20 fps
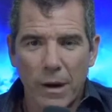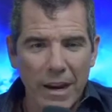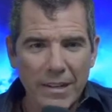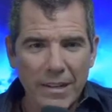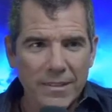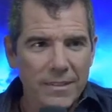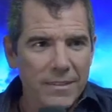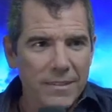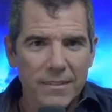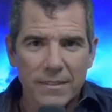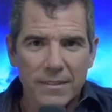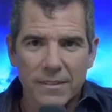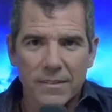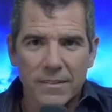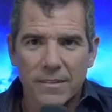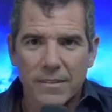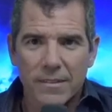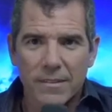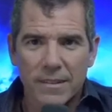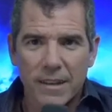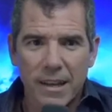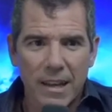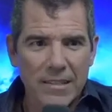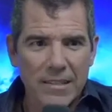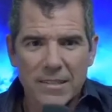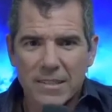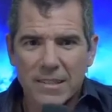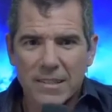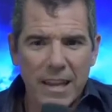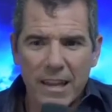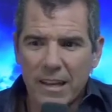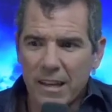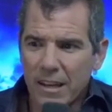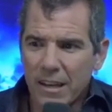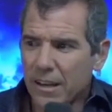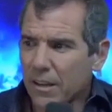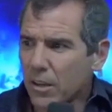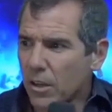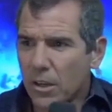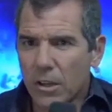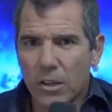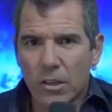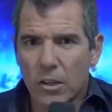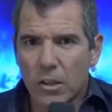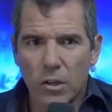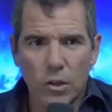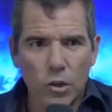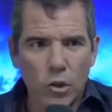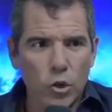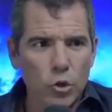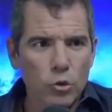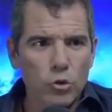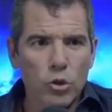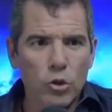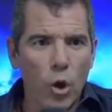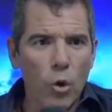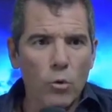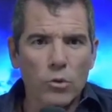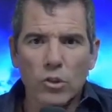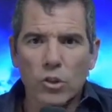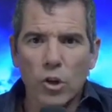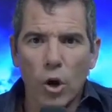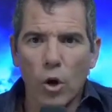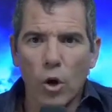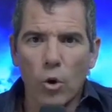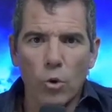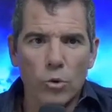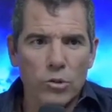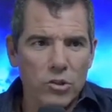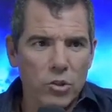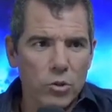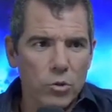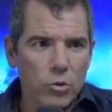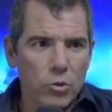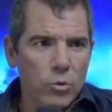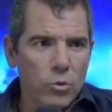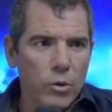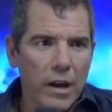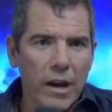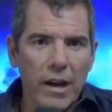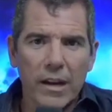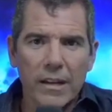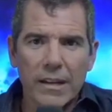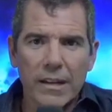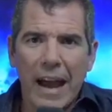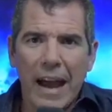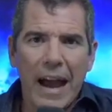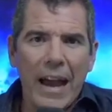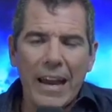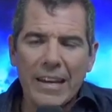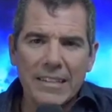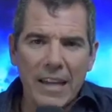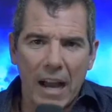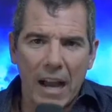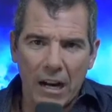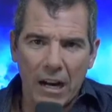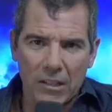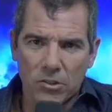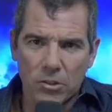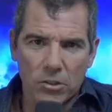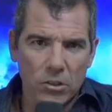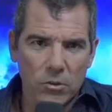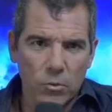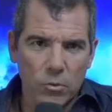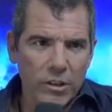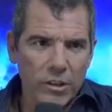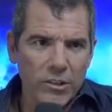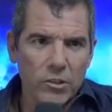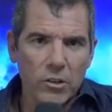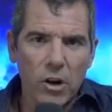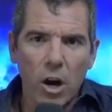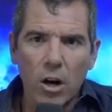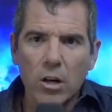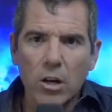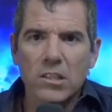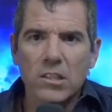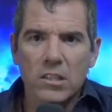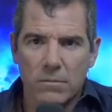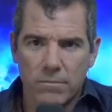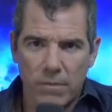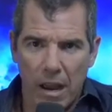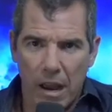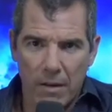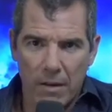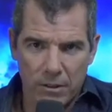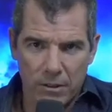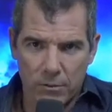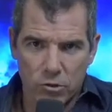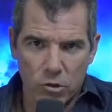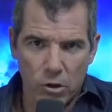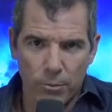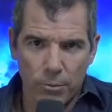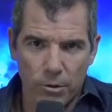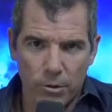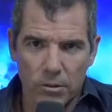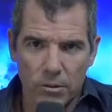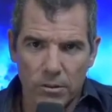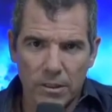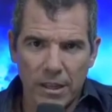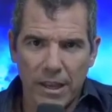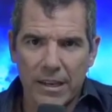Right? It's like you don't go to an eye doctor when your heart's having trouble.